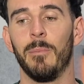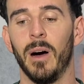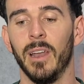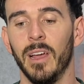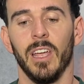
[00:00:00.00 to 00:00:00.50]

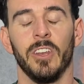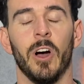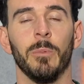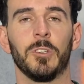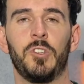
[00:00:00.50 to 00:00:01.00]
But
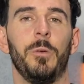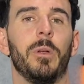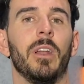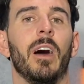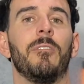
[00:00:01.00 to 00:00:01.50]
I'm not
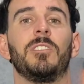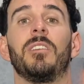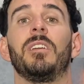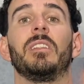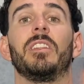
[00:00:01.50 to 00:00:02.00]
stupid enough to
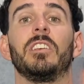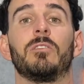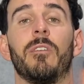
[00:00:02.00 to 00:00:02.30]
think that these